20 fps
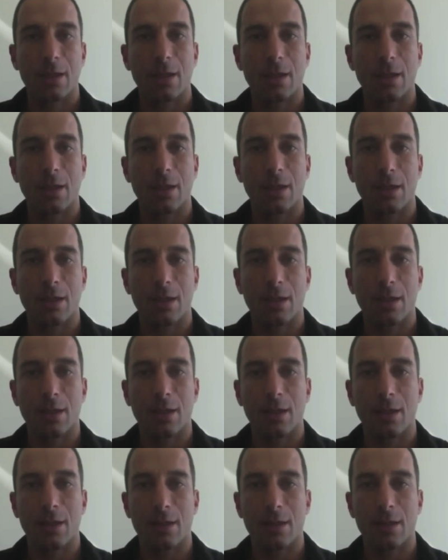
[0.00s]

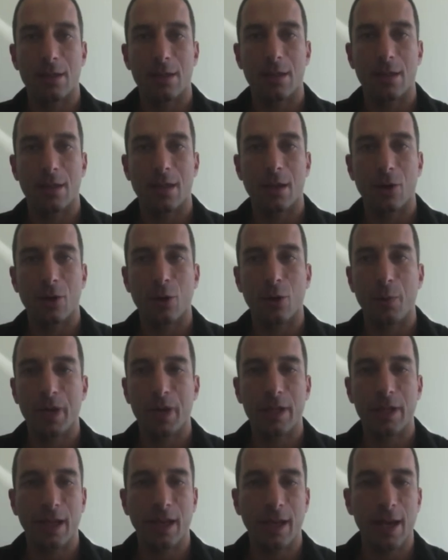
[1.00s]
and I'll open
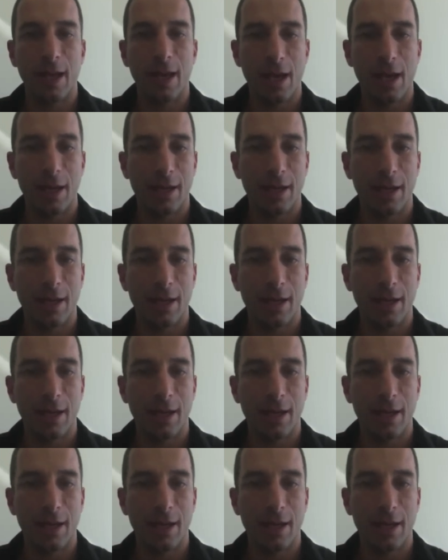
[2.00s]
it again,